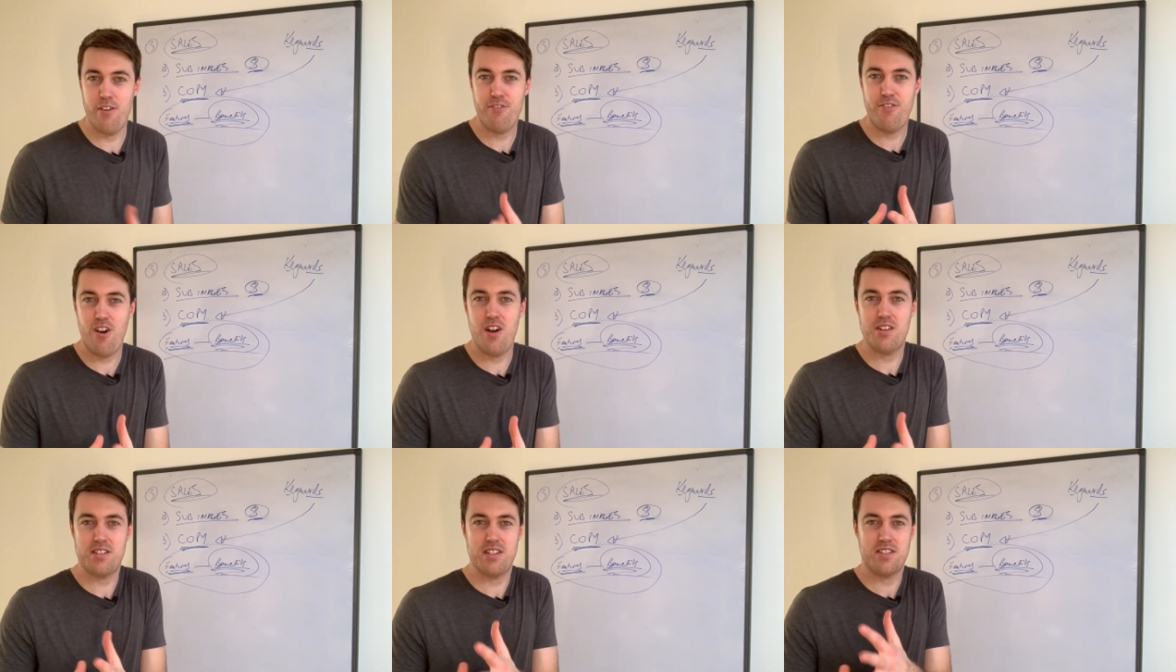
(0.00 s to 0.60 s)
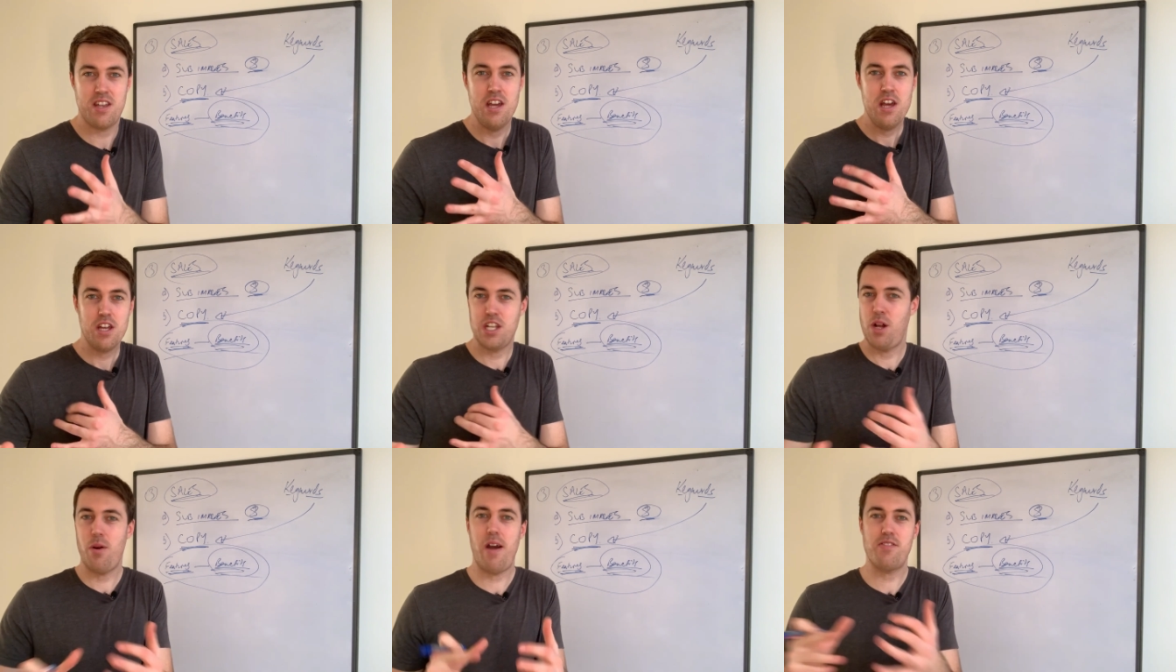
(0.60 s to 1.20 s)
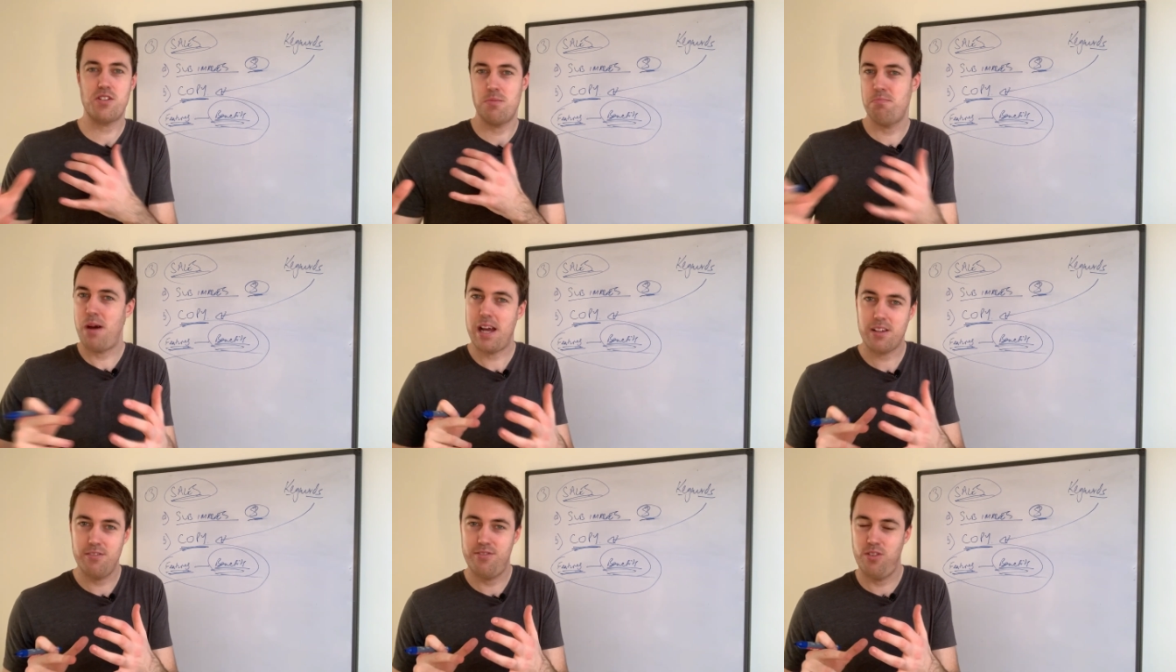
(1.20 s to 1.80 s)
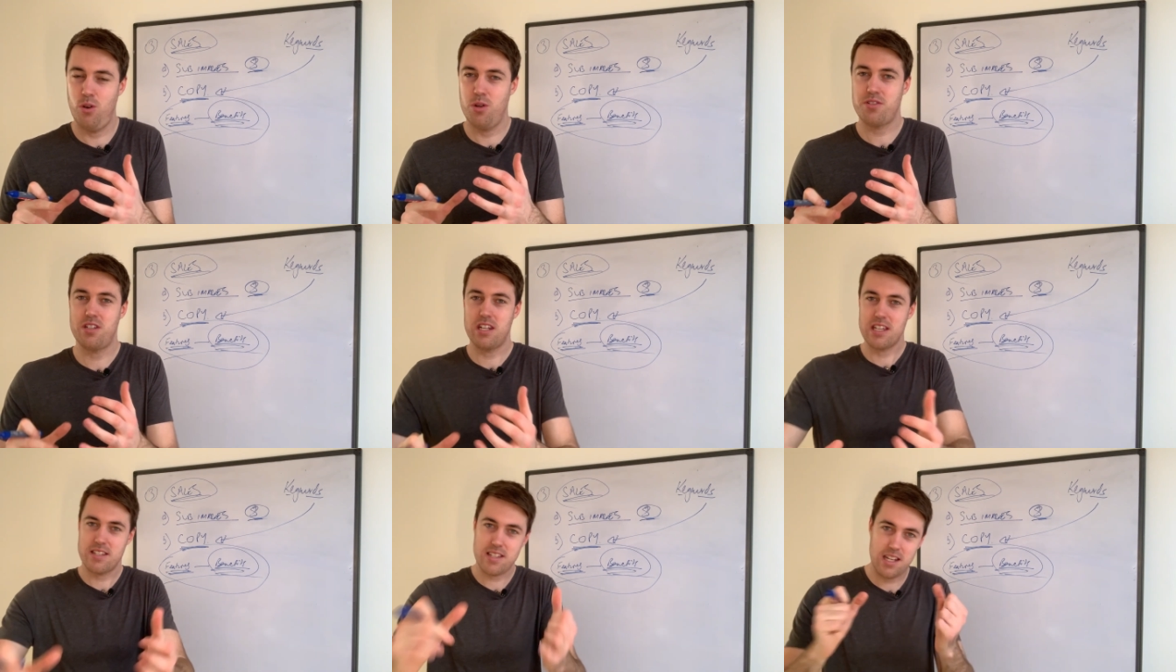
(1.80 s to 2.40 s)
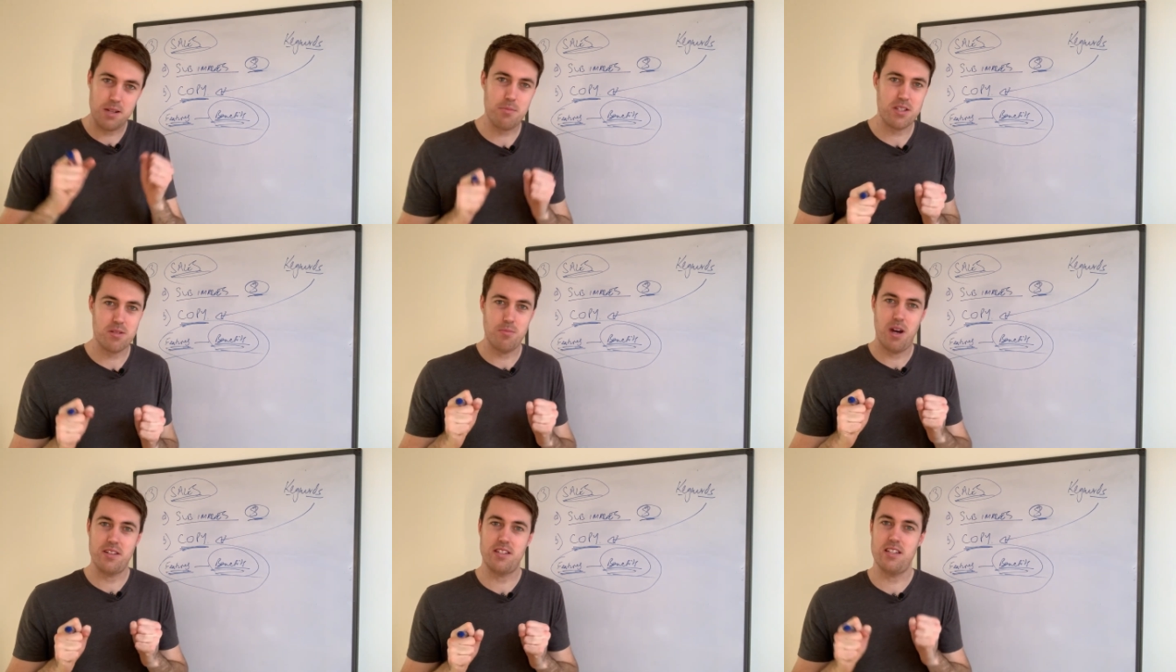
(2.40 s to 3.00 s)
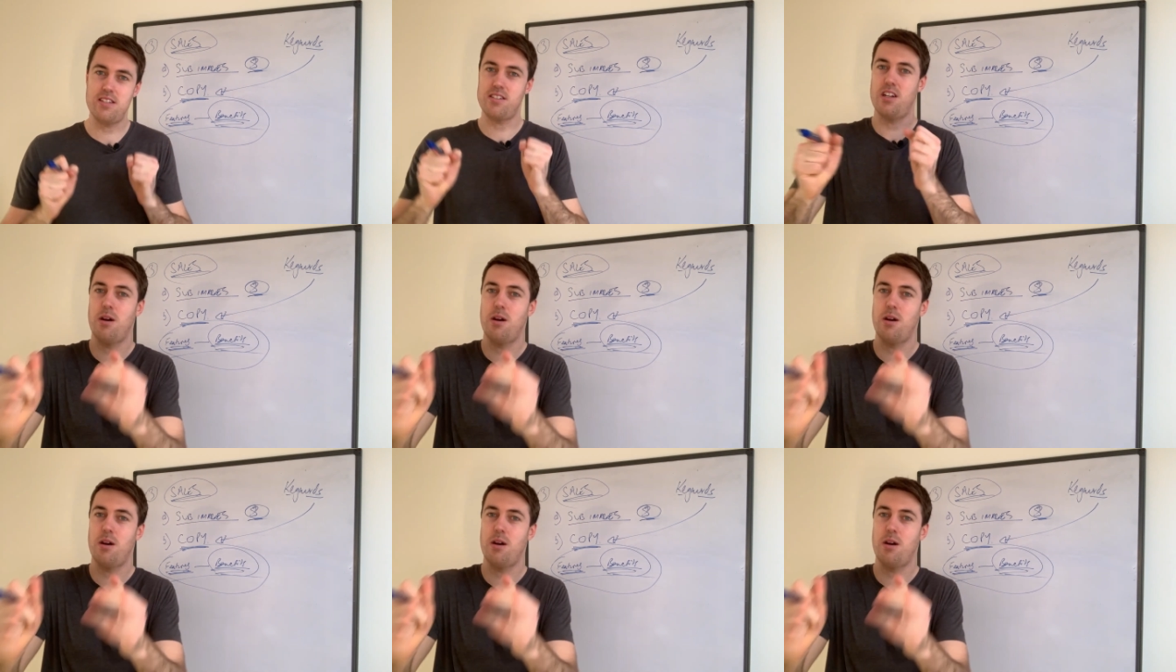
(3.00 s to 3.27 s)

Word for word: At first it's, you know, having some back and forth and he's sending me some ideas